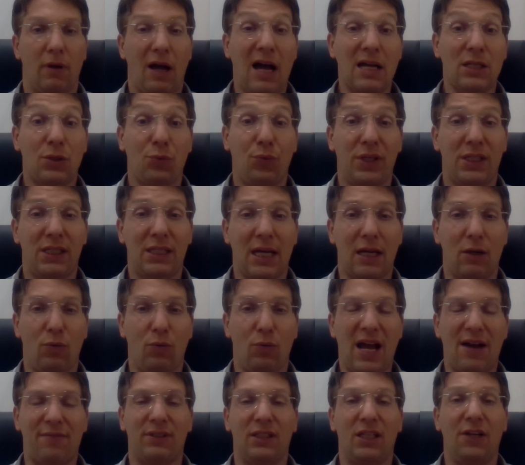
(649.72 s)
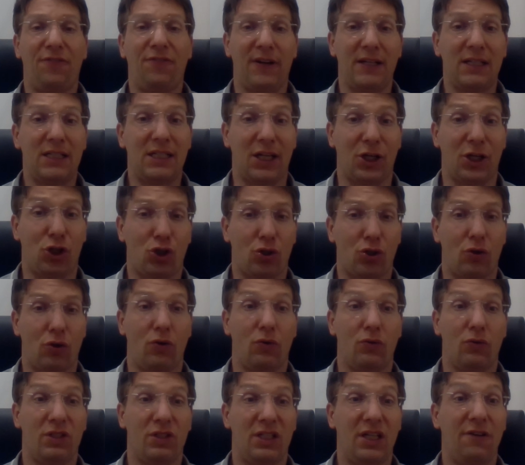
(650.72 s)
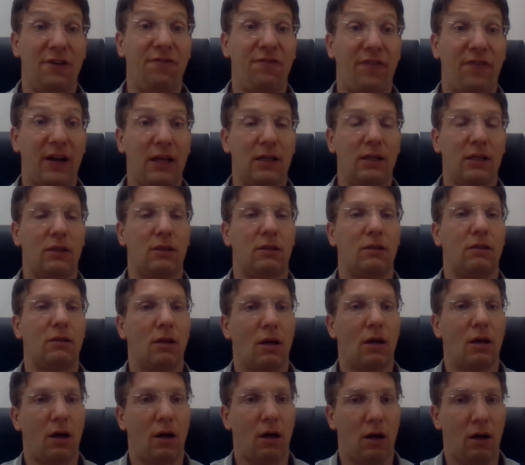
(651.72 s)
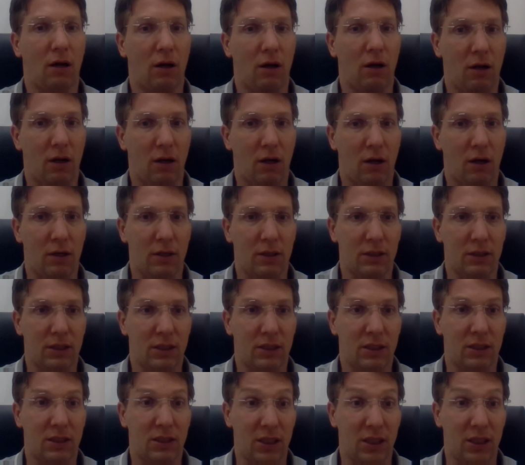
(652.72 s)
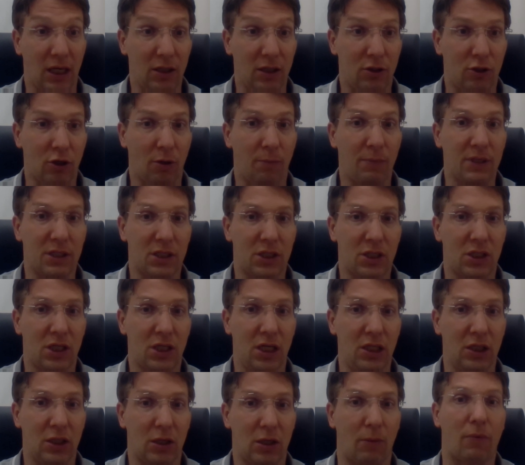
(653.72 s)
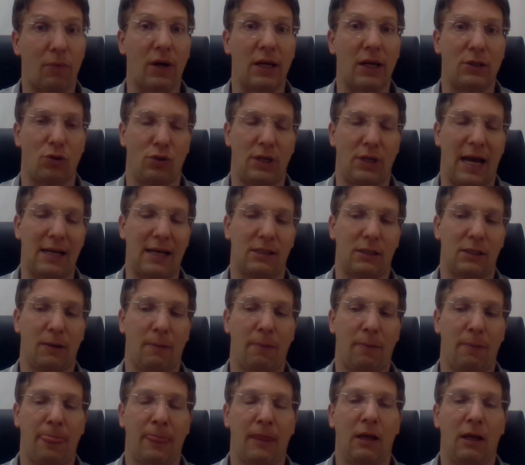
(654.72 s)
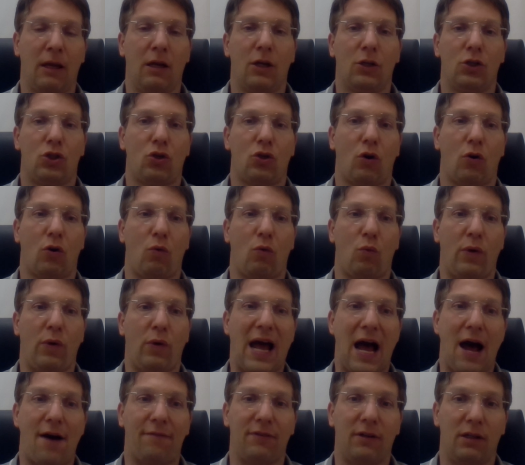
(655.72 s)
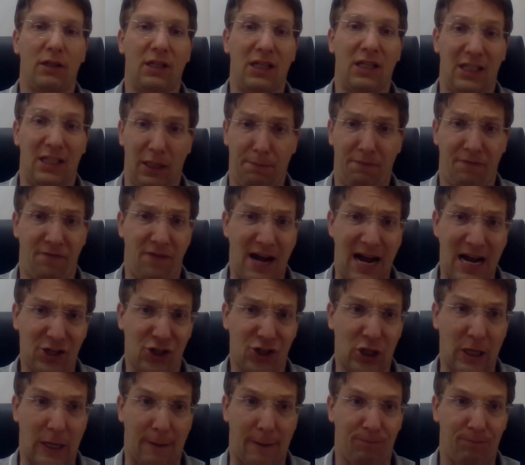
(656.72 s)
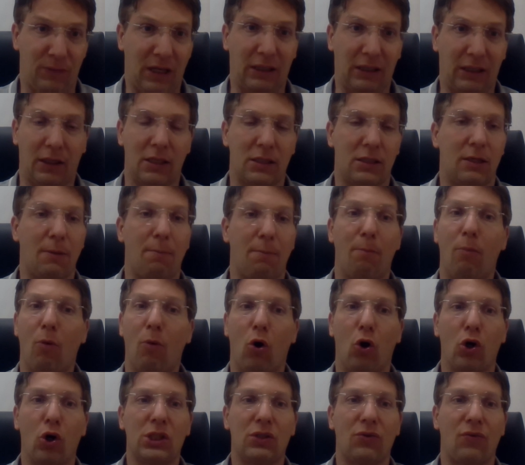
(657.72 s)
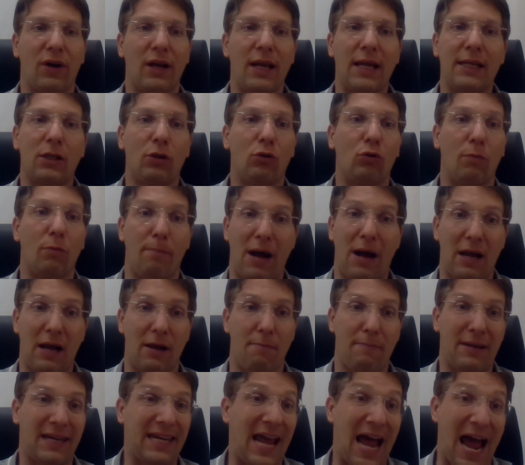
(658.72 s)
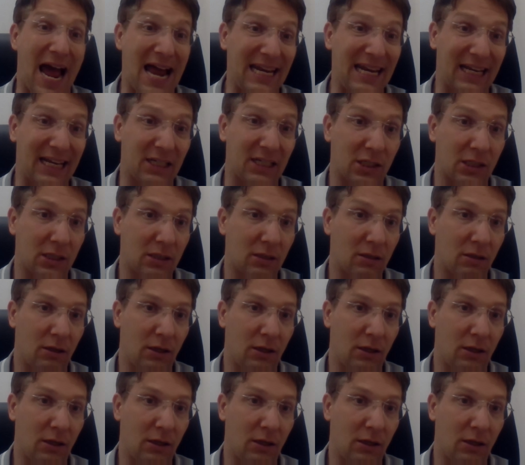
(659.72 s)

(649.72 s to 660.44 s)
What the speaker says: as we say, we have different tissue, different symptom and syndrome related to that. So we have the deep fascia that is the most related to mechanics,